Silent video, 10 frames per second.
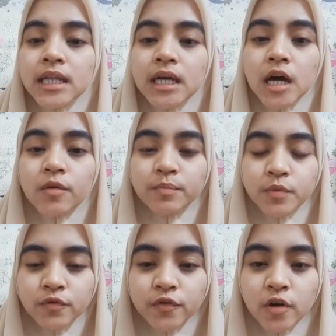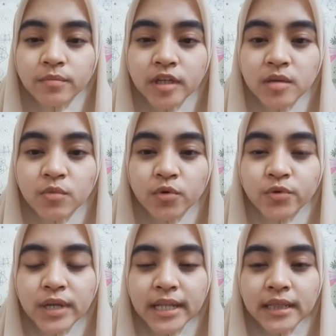The output from
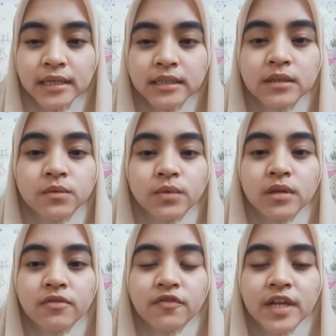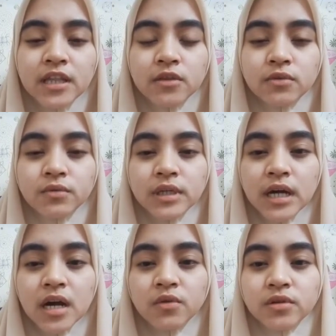demodulator will feed to
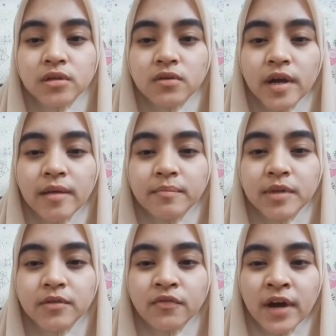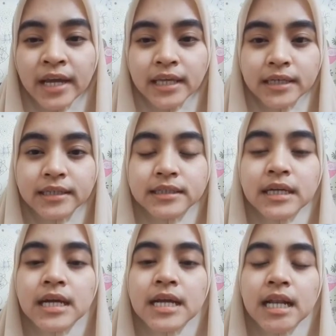the audio amplifier.
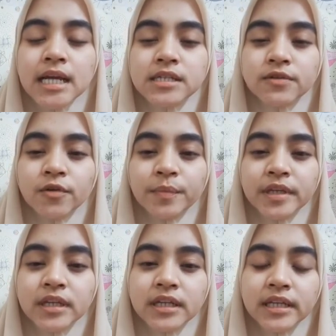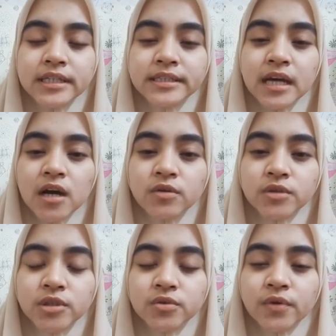Last component is
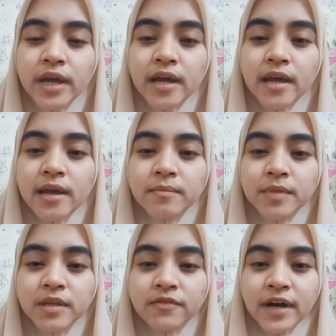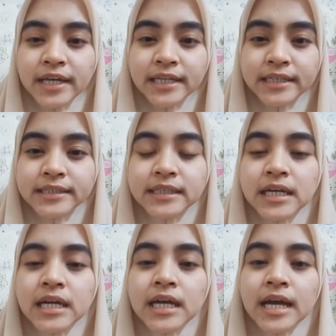audio amplifier.
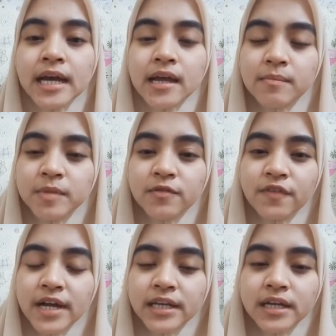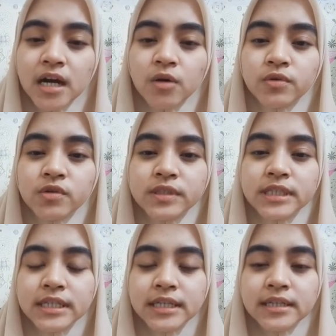Amplify the audio
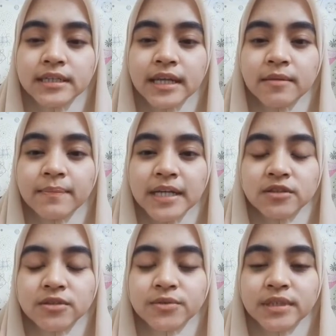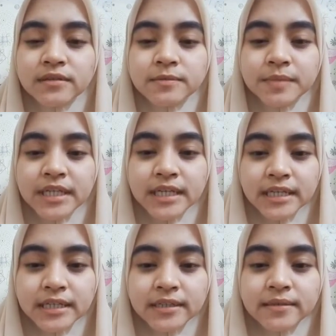signal then pass to the
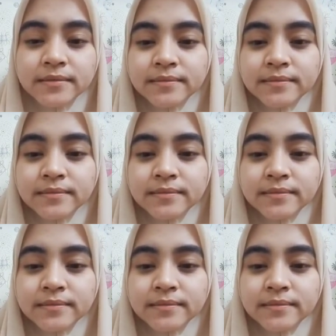speaker.